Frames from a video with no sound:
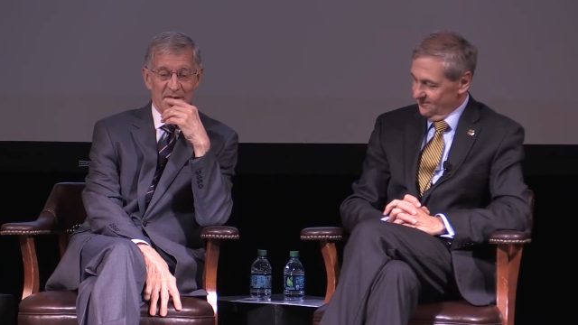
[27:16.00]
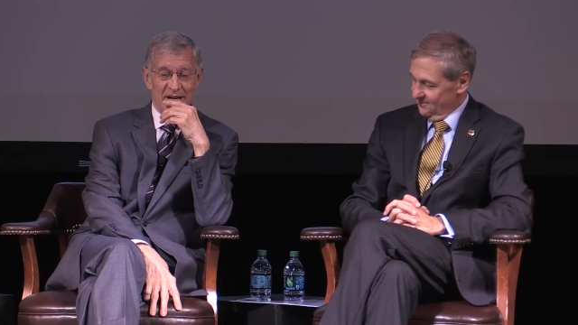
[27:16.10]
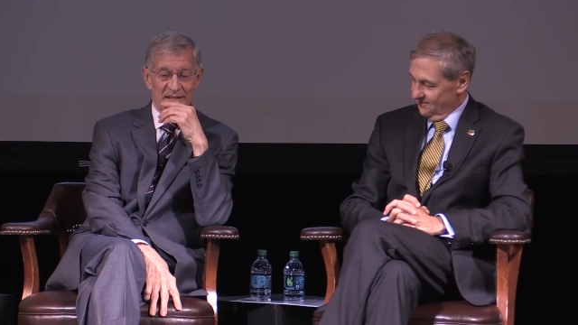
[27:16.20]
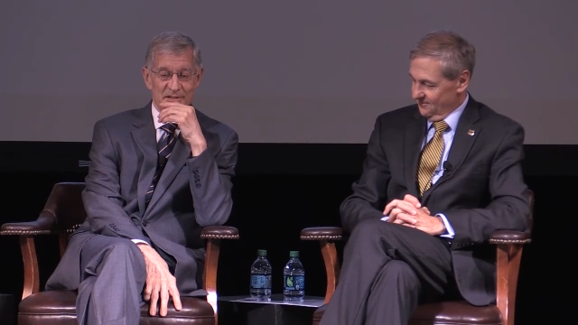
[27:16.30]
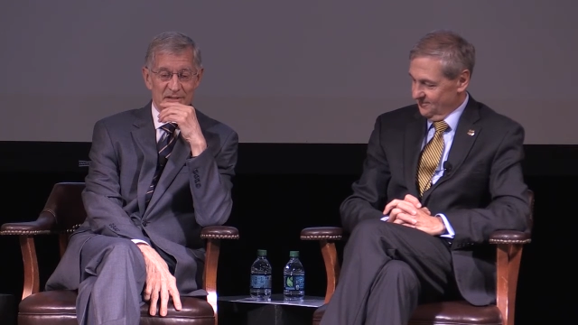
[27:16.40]

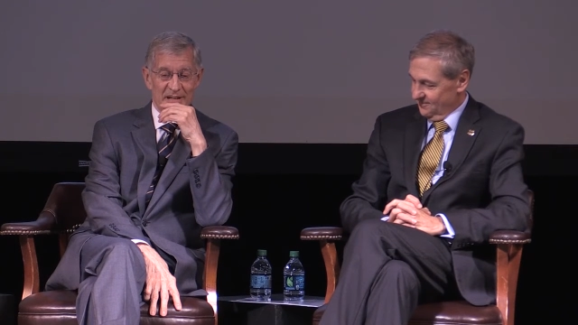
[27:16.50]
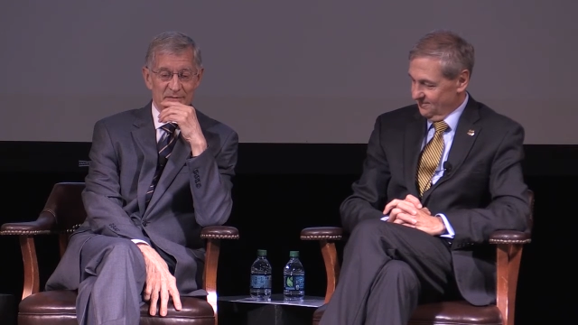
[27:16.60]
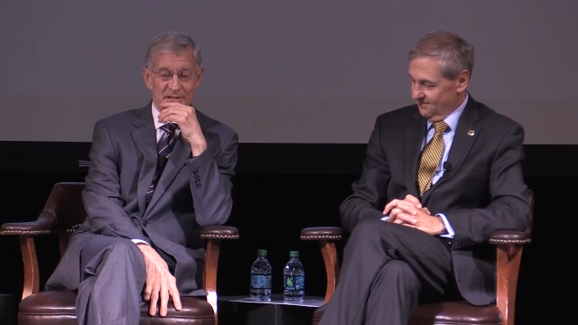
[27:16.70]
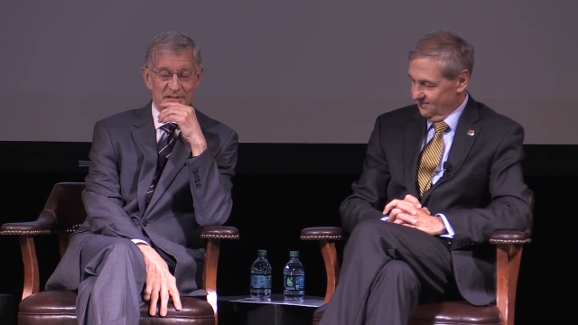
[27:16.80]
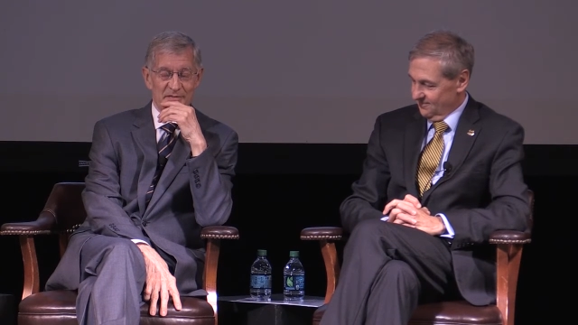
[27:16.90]
Speaker 1: modest.
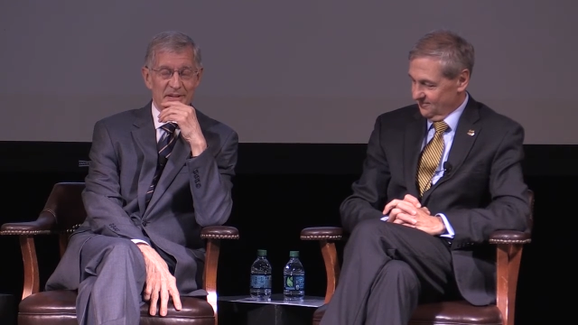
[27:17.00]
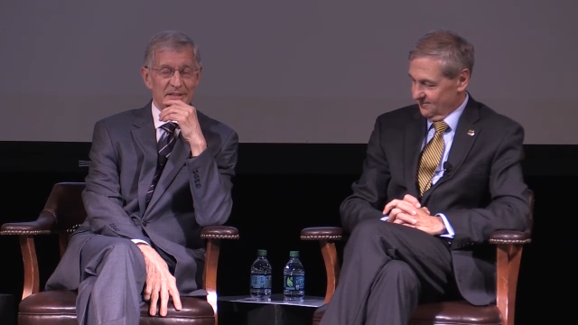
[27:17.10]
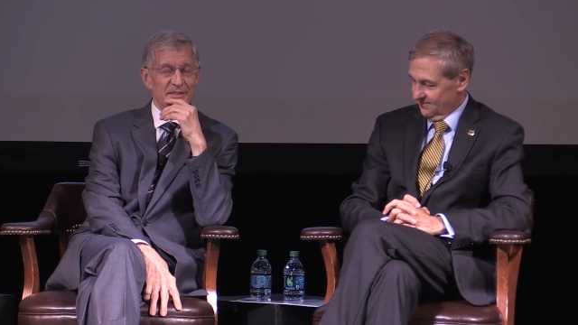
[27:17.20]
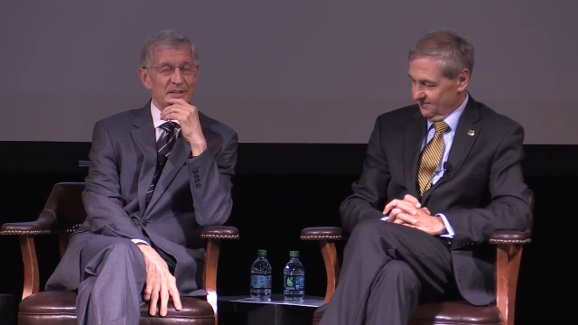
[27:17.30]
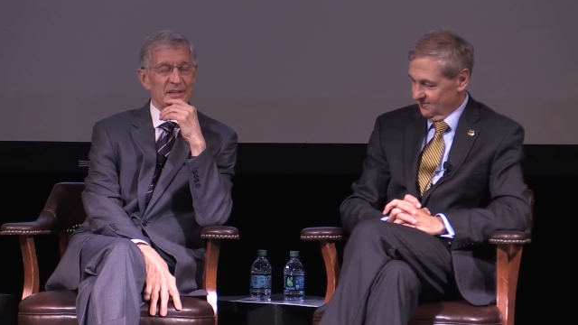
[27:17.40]
John was
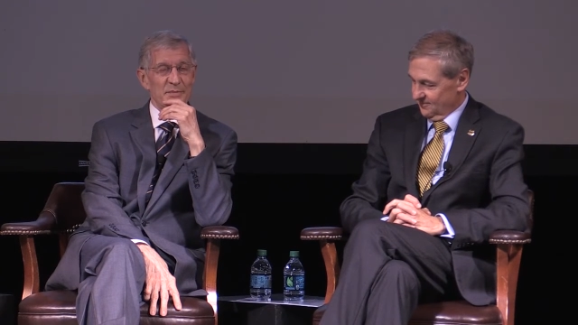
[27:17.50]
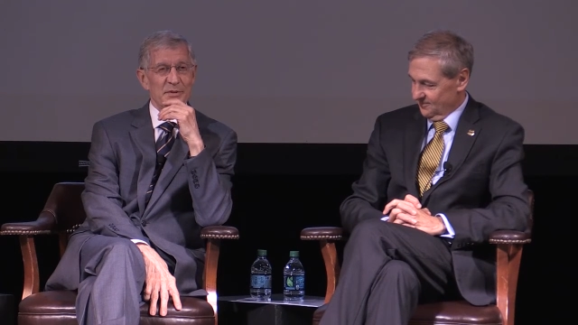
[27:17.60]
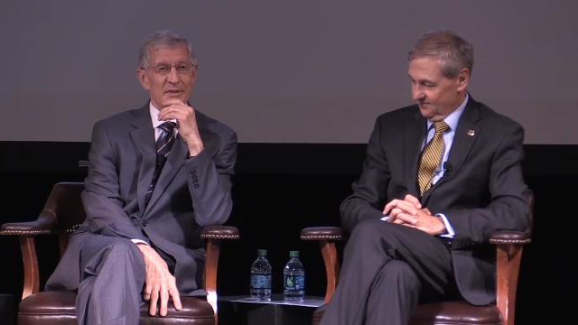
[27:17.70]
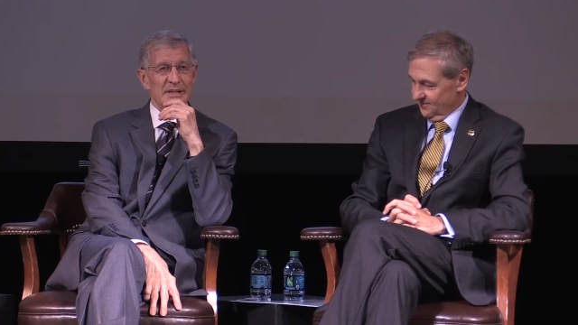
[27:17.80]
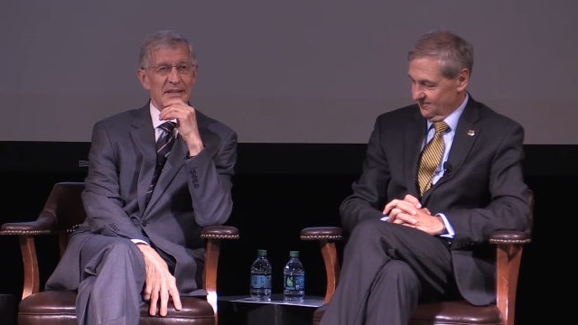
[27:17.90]
involved in the
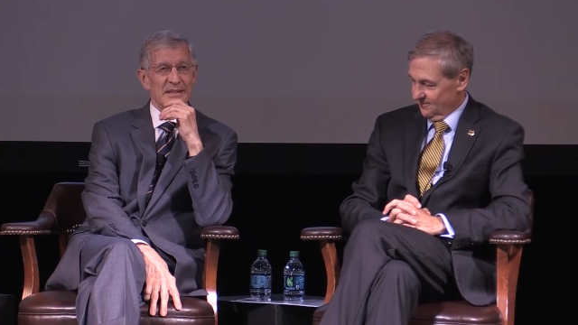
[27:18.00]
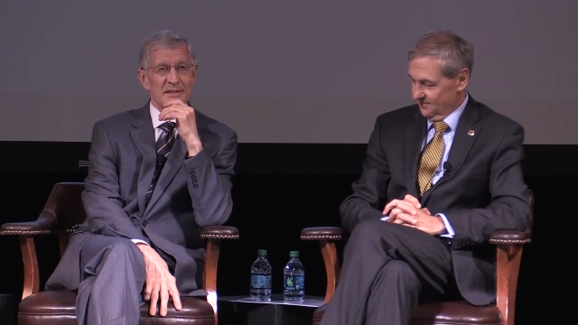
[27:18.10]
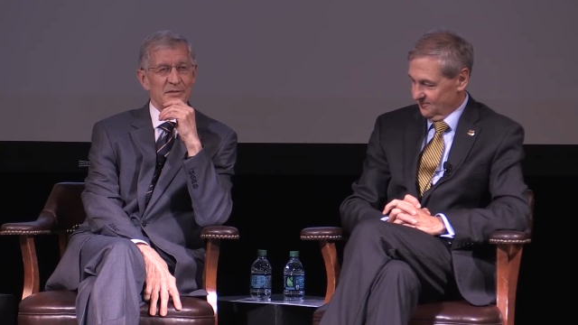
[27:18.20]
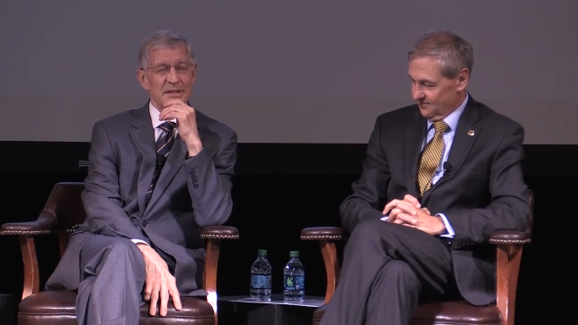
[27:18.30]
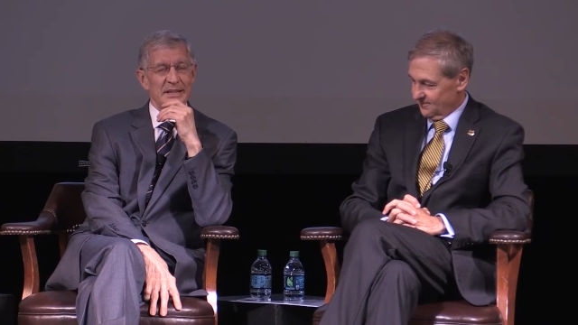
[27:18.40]
community
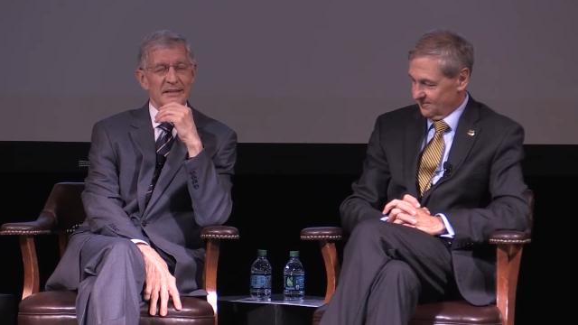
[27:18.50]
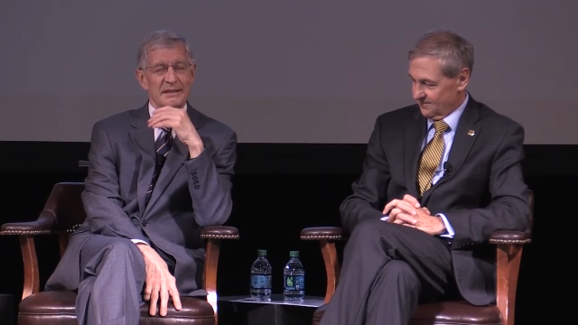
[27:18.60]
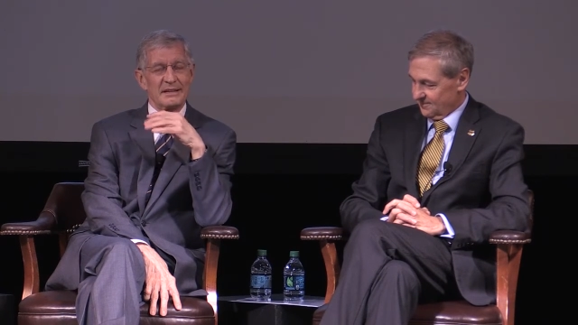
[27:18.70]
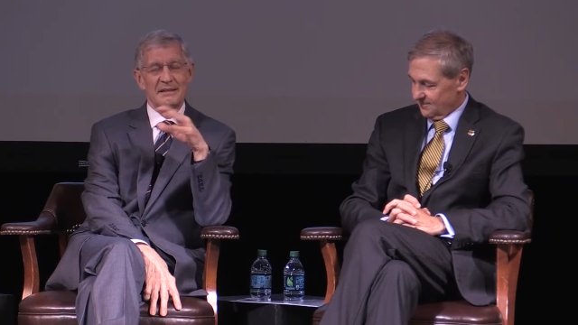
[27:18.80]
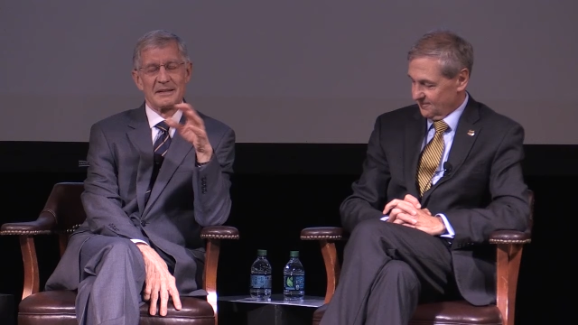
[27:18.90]
in a way
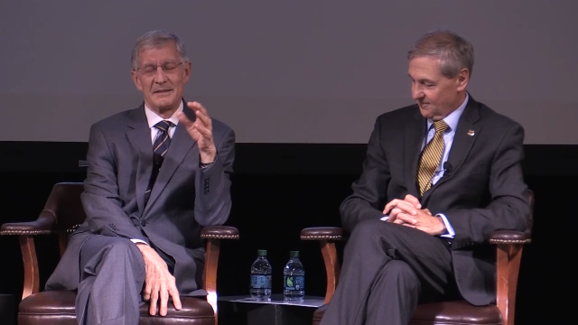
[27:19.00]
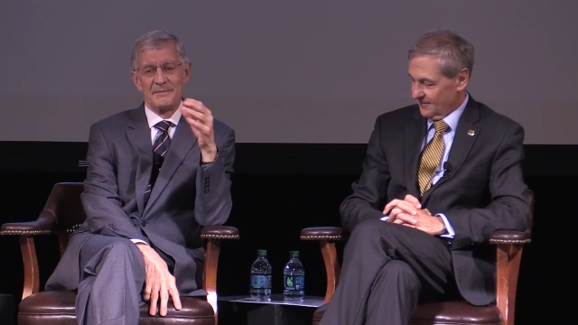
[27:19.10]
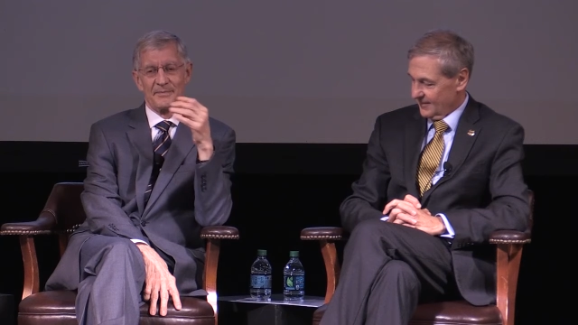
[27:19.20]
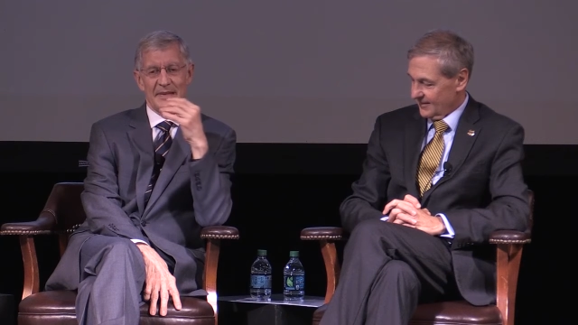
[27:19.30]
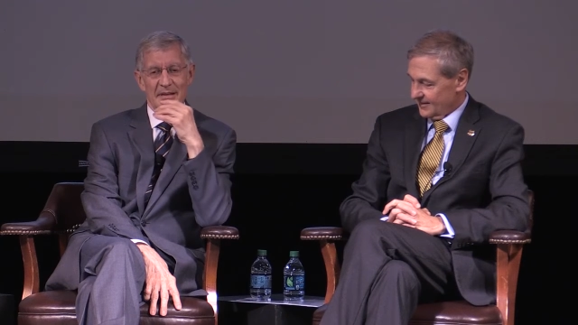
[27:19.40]
that
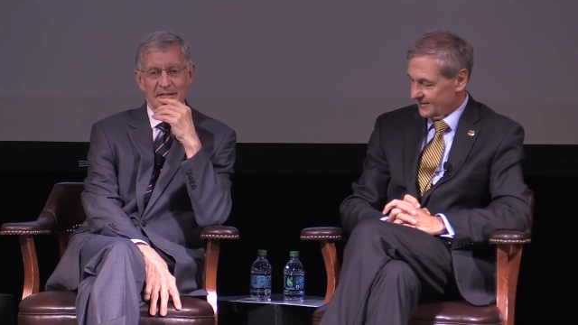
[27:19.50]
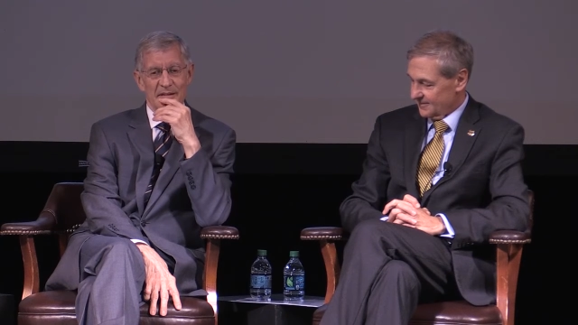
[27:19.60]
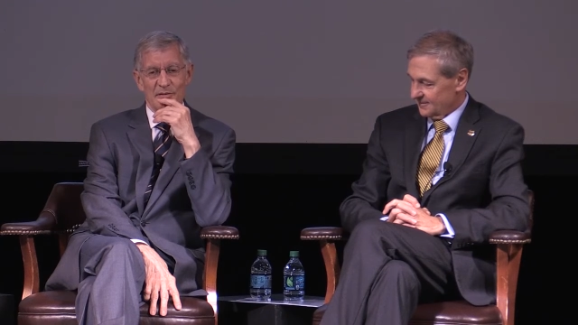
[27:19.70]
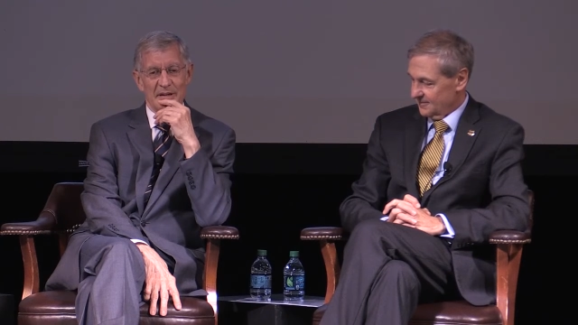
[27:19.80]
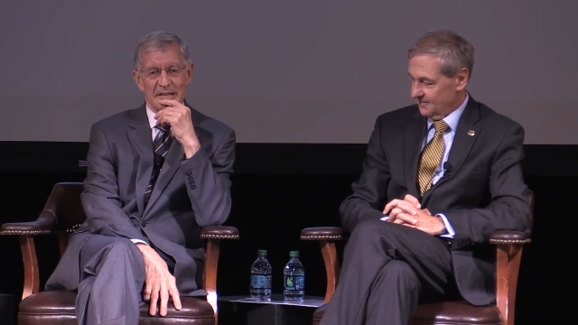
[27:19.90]

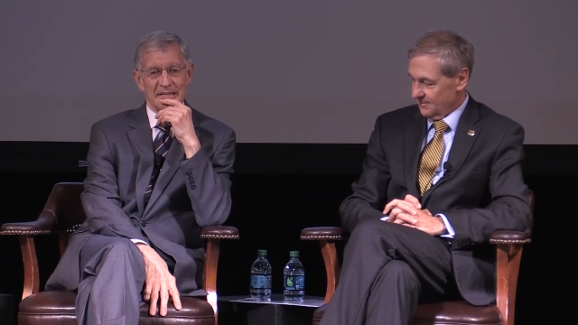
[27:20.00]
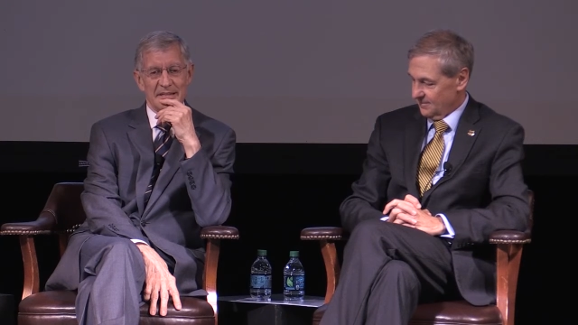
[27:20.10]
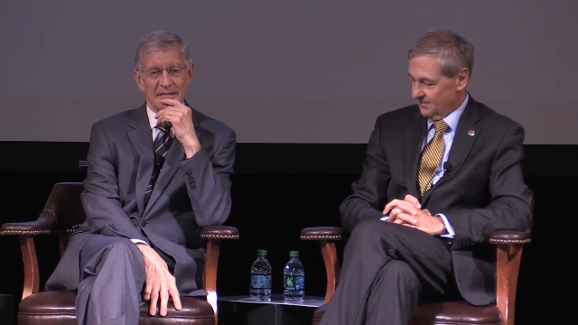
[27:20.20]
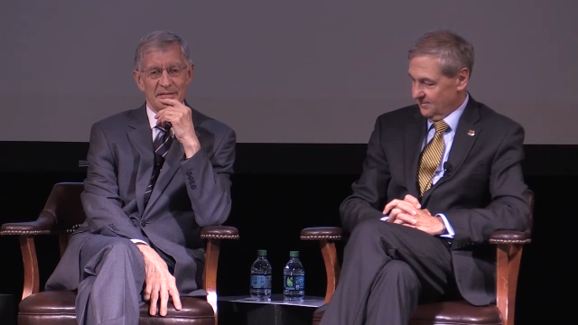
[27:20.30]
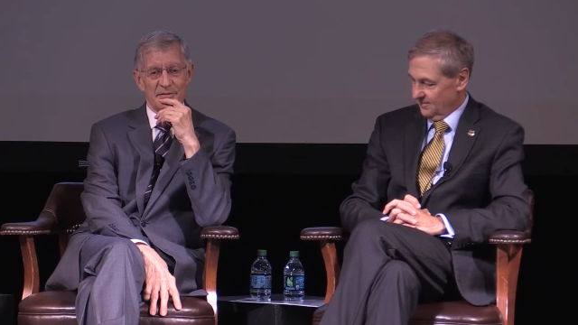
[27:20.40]
no one
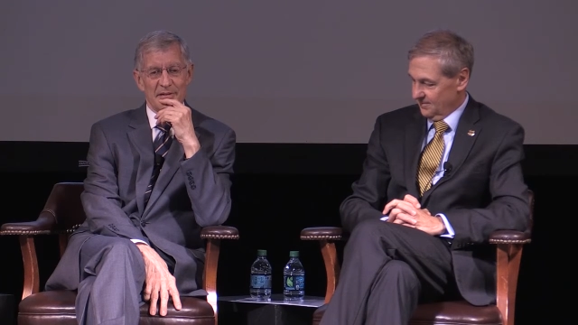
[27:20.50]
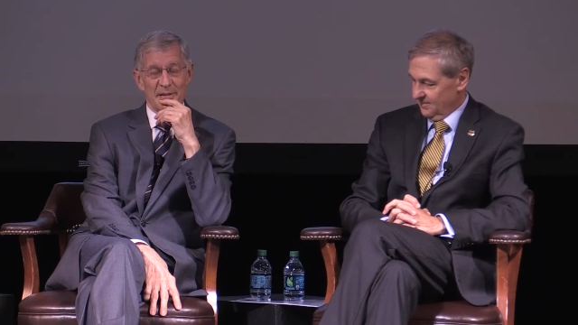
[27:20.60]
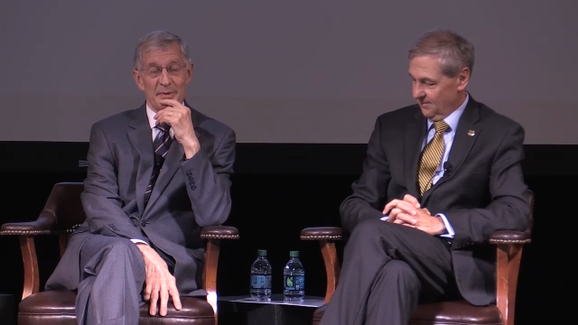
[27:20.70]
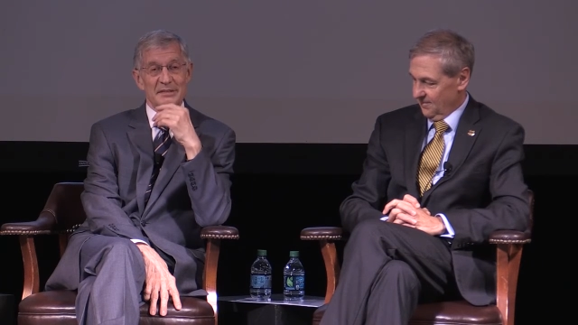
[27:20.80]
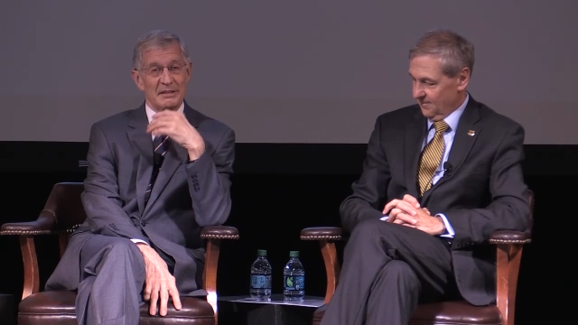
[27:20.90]
else at Notre
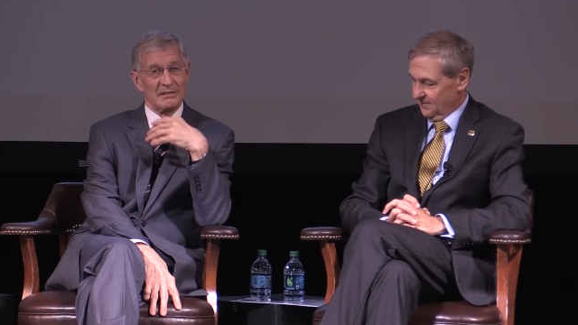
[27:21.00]
Dame is.